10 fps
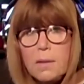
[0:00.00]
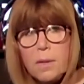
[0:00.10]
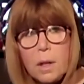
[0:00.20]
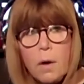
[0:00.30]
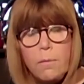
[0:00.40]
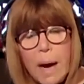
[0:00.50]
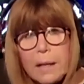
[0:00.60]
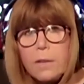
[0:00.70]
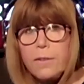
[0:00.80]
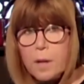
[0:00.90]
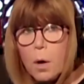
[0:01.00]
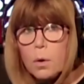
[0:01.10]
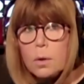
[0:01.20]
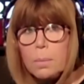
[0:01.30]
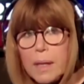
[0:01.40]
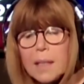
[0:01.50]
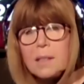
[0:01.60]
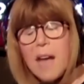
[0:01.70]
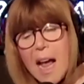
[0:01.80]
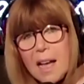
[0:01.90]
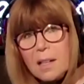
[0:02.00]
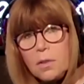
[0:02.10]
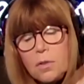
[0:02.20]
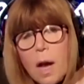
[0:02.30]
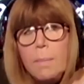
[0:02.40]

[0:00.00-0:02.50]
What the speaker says: the video of Michael Fanone being tased